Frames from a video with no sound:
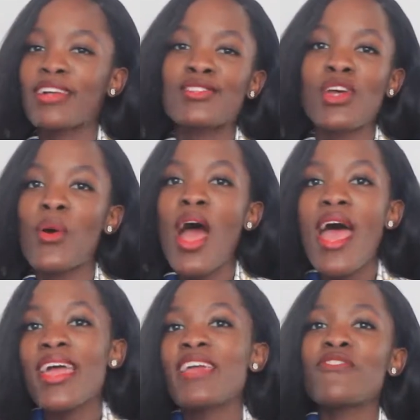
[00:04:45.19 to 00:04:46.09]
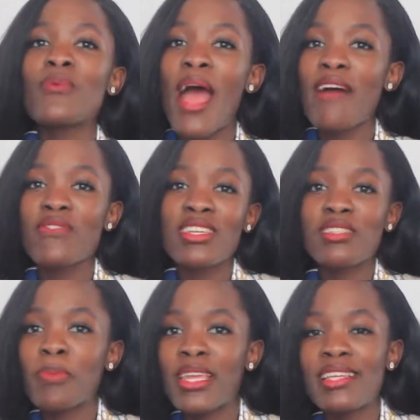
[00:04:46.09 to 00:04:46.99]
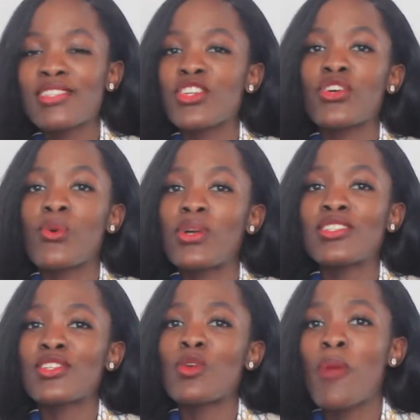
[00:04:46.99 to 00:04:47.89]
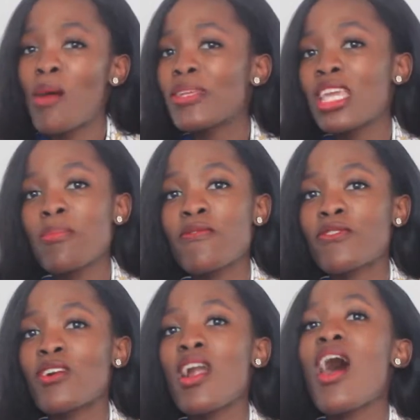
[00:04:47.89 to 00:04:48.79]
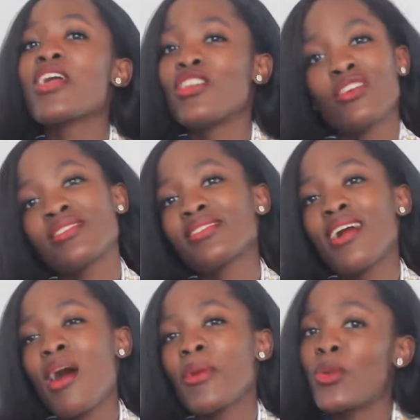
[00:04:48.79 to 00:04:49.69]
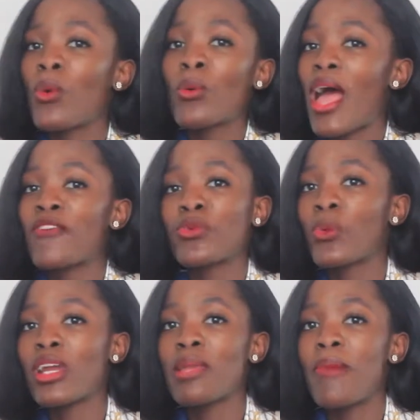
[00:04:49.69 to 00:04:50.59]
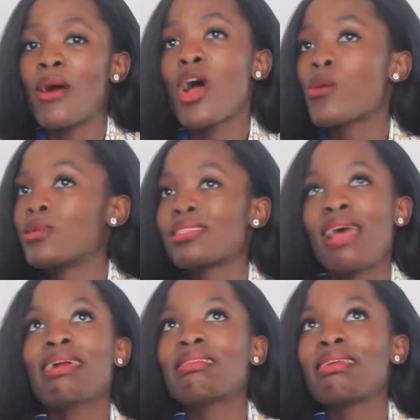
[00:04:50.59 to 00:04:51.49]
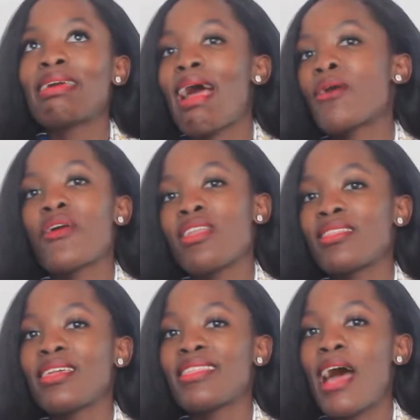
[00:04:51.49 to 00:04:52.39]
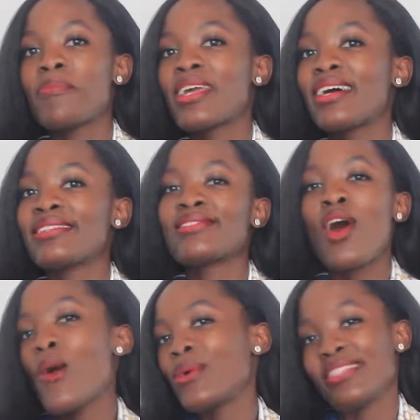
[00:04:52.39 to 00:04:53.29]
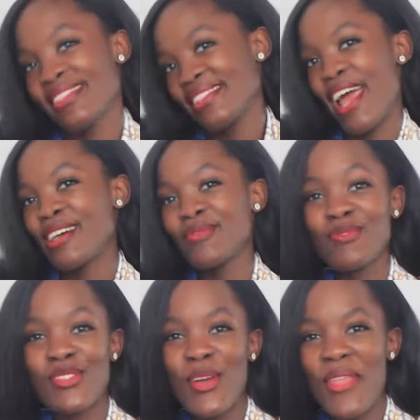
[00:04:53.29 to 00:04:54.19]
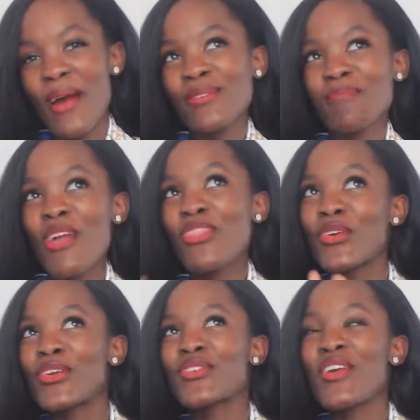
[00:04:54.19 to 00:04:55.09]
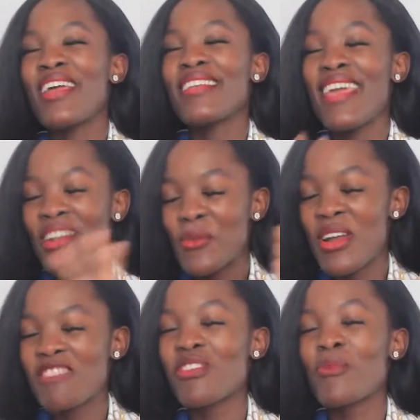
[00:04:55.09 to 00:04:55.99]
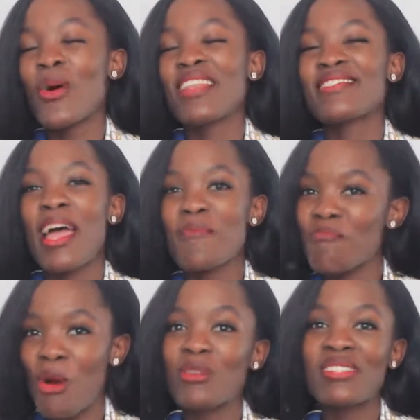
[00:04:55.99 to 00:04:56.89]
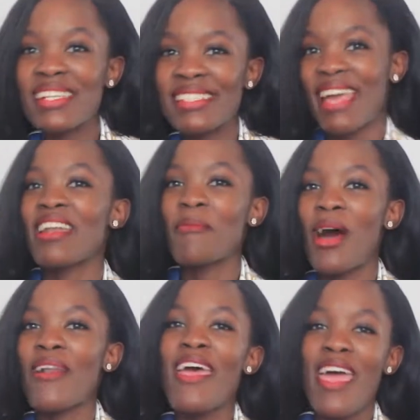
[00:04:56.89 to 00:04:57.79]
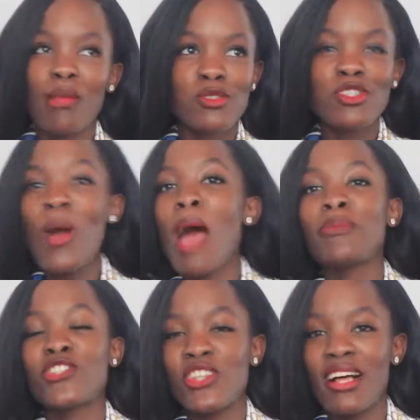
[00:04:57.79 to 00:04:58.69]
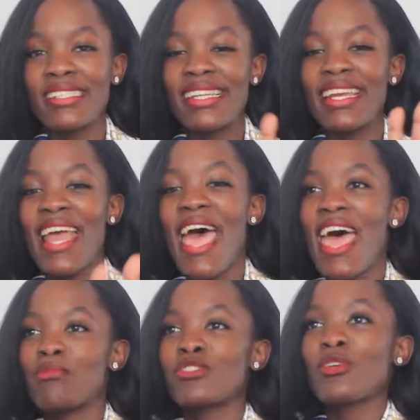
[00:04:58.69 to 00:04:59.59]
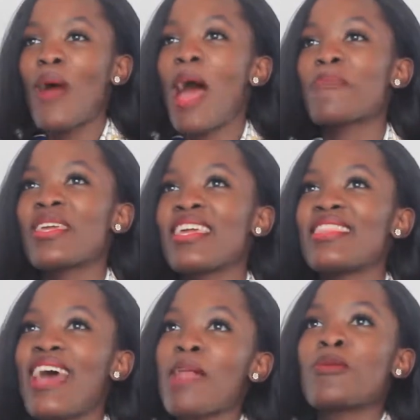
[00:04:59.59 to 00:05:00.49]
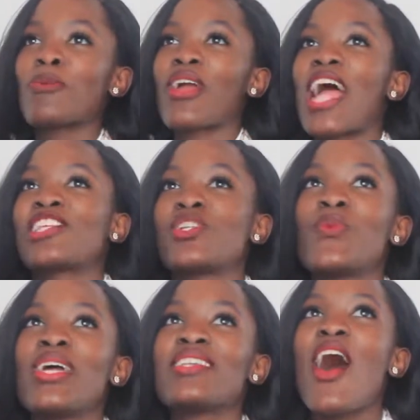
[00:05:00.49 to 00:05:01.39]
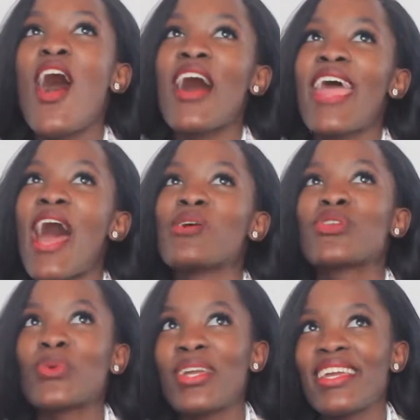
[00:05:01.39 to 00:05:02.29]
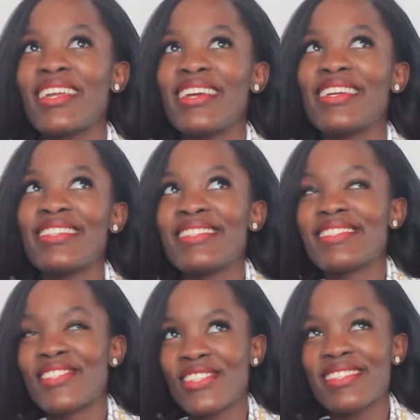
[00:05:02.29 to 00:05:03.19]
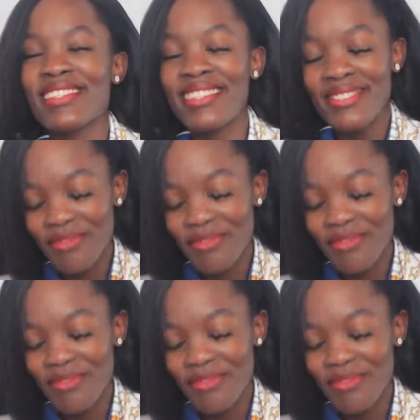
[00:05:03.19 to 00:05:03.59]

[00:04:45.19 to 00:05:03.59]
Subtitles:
So if you have this piece, you're going to probably keep it for years to come and won't have to worry about recycling it out or anything like that, because it's always in style. So that was my third trend and one of the ones I'm most excited about. And I'm so happy Chanel did it, and I'm so happy that people are catching wind on how tweed is just